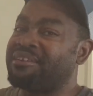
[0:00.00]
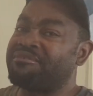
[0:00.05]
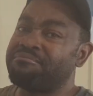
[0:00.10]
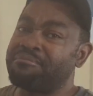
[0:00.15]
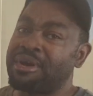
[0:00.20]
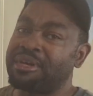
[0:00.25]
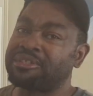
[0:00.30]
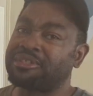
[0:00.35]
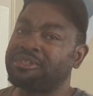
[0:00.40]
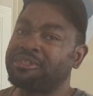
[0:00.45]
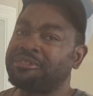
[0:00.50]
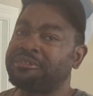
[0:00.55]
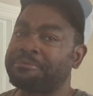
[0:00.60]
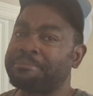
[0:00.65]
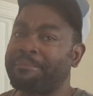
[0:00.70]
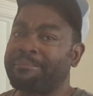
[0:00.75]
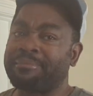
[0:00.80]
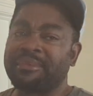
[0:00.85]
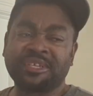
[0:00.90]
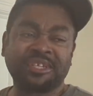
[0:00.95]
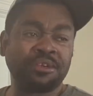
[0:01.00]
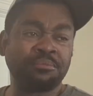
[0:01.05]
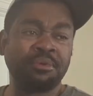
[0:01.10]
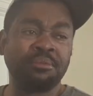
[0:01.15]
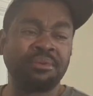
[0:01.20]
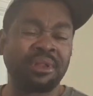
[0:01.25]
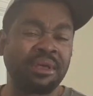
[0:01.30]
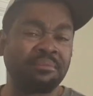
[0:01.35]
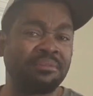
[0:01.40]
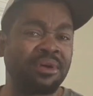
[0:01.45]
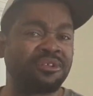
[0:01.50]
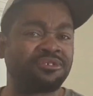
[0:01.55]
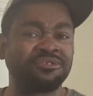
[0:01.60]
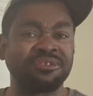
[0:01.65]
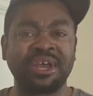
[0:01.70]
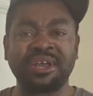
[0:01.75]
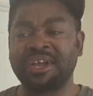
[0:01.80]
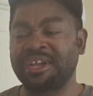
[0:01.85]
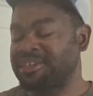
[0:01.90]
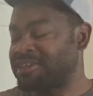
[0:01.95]
of mustard, some people like mustard,
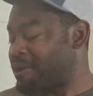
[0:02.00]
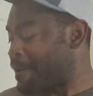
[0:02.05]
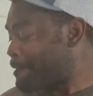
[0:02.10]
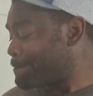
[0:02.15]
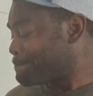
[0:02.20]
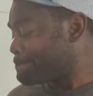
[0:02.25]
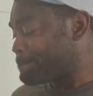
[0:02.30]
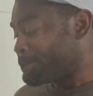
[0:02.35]
not ketchup,